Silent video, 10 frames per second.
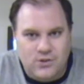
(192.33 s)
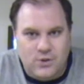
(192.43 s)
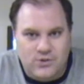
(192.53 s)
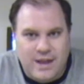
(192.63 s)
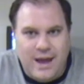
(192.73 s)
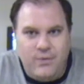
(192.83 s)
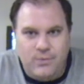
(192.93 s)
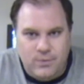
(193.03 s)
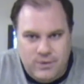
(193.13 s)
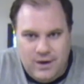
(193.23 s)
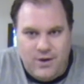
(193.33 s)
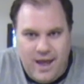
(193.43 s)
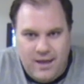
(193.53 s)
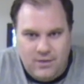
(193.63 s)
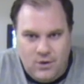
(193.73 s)
On its third move
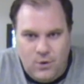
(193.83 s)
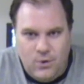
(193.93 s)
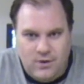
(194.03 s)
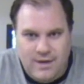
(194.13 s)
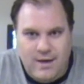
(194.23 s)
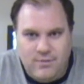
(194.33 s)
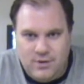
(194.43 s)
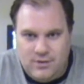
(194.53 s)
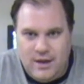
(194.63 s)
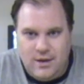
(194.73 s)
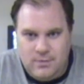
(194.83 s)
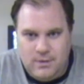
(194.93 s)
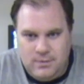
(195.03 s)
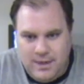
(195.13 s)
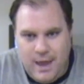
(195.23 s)
into one of the local sea zones down
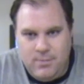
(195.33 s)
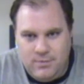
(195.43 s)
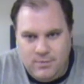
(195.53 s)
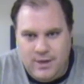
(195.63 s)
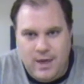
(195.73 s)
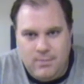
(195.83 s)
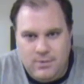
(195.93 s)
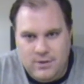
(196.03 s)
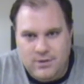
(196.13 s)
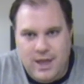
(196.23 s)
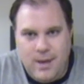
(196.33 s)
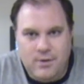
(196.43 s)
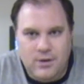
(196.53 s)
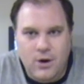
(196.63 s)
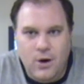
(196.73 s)
near the Horn of
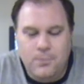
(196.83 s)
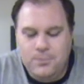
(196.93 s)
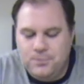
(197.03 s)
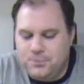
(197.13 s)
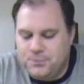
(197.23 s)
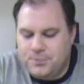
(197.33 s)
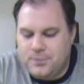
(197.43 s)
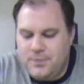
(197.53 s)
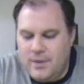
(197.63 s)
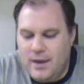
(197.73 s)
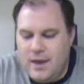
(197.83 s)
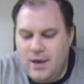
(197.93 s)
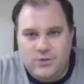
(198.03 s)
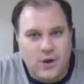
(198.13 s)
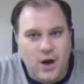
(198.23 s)
Africa, down to the
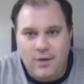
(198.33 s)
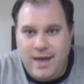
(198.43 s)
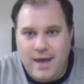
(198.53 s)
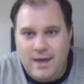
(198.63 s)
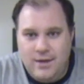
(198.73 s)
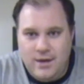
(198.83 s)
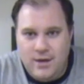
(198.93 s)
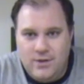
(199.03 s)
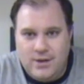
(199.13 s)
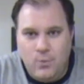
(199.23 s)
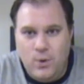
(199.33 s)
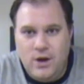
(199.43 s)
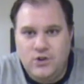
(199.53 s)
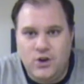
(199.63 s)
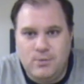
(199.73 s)
near the Cape of Good Hope.
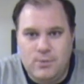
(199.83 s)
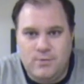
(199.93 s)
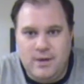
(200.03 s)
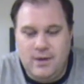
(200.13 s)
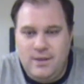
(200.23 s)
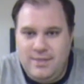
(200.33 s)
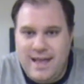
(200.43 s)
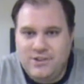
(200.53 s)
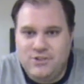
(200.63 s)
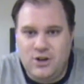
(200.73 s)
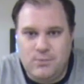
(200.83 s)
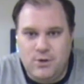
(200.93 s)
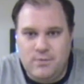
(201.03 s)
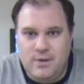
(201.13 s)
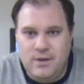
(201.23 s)
So all that
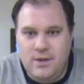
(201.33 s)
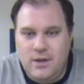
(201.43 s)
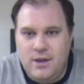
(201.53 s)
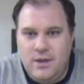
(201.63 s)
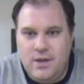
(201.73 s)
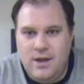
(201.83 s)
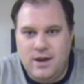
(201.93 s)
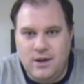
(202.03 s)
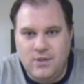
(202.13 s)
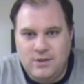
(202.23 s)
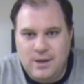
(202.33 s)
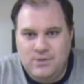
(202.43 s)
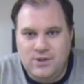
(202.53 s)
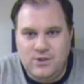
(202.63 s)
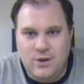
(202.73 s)
is on one turn of movement.
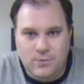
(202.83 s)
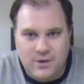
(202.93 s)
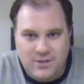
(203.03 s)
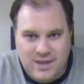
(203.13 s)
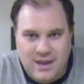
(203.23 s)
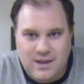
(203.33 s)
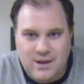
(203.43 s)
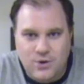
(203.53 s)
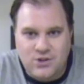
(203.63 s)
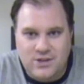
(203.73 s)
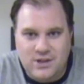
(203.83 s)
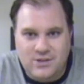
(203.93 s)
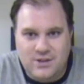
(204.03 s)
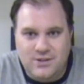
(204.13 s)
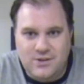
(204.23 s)
Next turn of movement, you hit
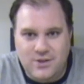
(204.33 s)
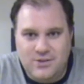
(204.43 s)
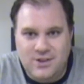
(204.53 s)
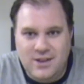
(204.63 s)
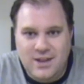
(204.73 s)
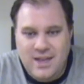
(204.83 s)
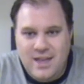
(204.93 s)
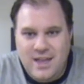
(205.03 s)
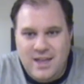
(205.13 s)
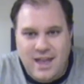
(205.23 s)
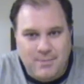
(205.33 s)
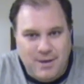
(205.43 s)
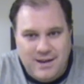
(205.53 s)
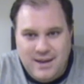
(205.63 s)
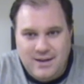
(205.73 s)
another deep sea zone, one of the Indian
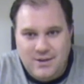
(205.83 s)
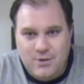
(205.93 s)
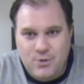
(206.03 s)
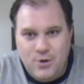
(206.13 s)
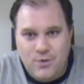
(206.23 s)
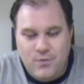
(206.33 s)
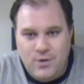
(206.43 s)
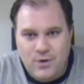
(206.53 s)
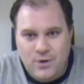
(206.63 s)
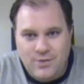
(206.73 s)
Ocean deep sea zones,